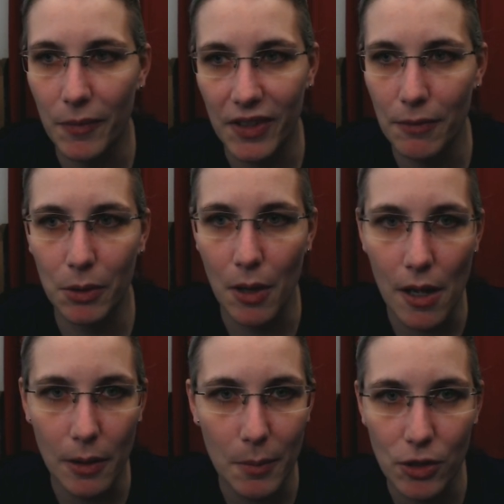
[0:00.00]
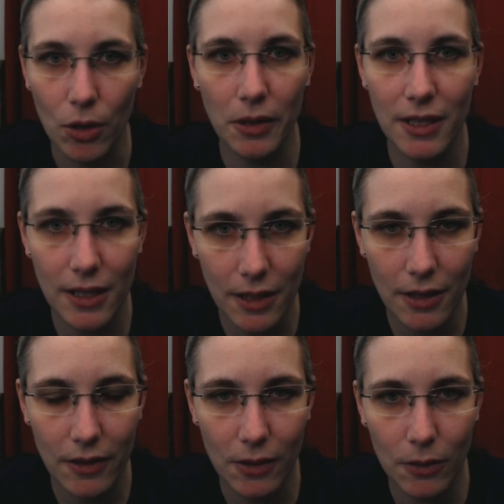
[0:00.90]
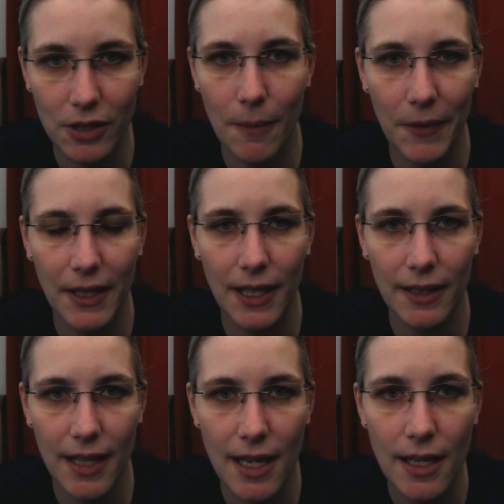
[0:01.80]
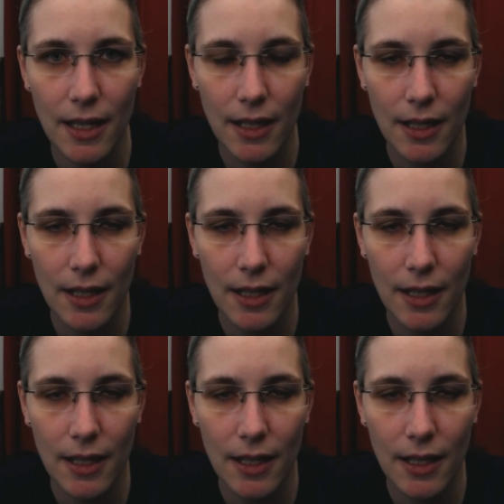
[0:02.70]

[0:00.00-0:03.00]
several majorities or something like that,